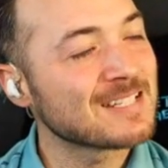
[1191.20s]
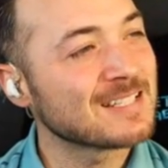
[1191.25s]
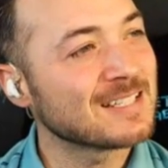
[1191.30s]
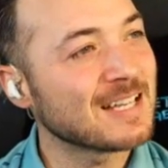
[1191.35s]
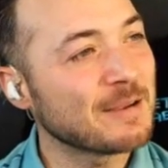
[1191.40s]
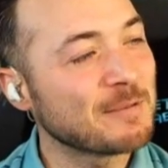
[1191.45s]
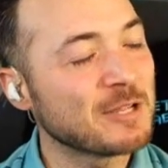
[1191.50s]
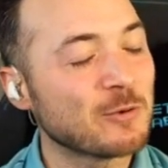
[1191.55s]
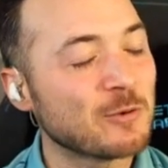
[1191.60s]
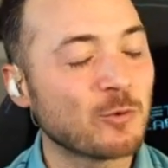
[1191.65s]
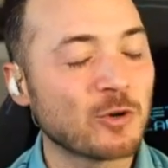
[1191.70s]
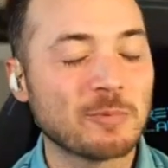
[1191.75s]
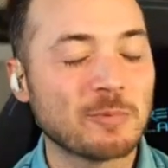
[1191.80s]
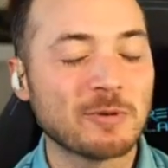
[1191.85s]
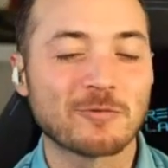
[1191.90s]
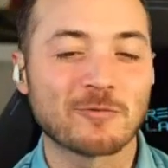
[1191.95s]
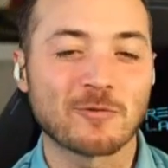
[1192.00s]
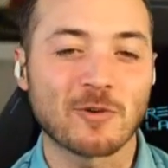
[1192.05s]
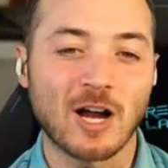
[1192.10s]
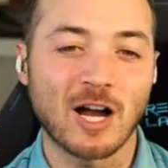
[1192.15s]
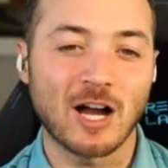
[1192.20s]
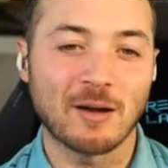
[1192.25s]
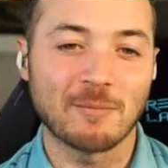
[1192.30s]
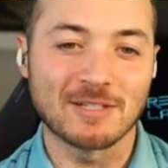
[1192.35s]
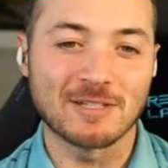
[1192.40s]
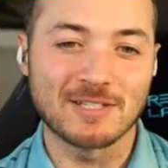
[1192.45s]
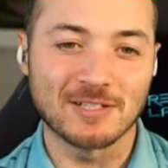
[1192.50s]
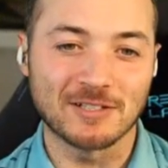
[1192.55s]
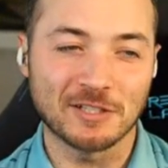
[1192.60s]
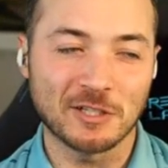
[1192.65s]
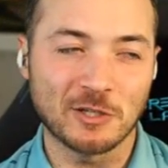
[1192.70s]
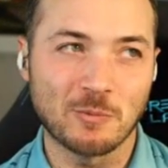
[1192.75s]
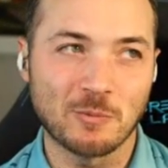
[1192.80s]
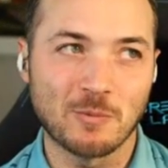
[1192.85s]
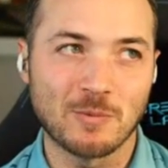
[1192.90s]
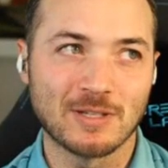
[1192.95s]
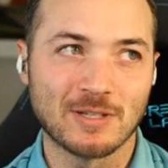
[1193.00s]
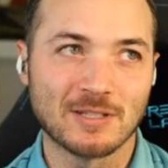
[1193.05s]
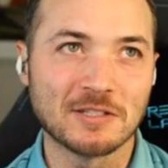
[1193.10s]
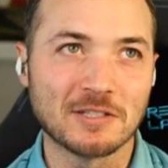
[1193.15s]
I mean, it would have been Rahm until he
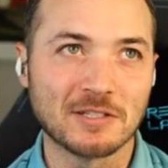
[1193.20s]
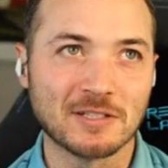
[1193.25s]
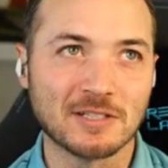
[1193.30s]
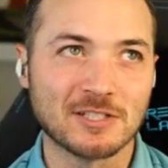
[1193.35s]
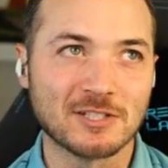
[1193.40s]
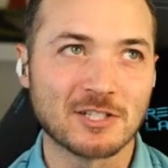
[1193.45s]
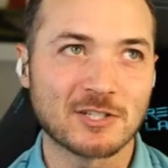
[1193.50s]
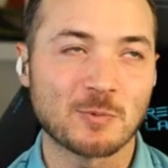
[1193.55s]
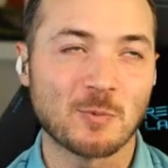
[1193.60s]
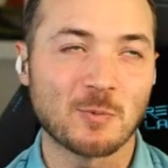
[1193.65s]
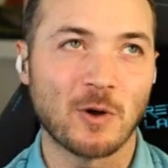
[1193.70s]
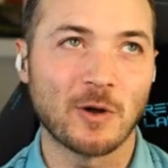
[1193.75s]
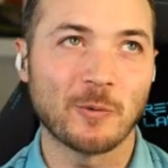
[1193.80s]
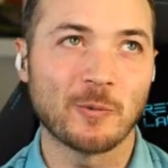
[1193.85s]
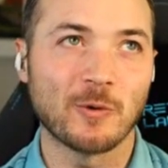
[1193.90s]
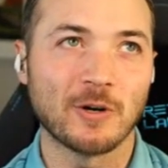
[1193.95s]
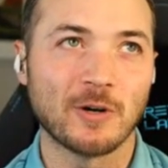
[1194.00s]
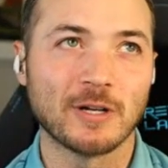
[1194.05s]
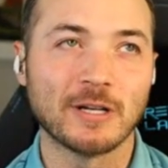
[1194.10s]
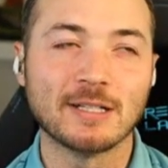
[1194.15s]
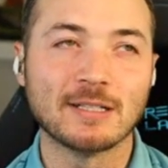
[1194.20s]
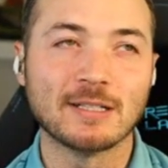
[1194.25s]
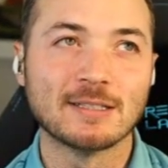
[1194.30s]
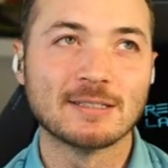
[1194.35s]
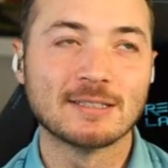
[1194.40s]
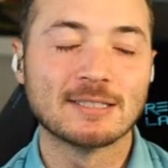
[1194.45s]
until he just won one.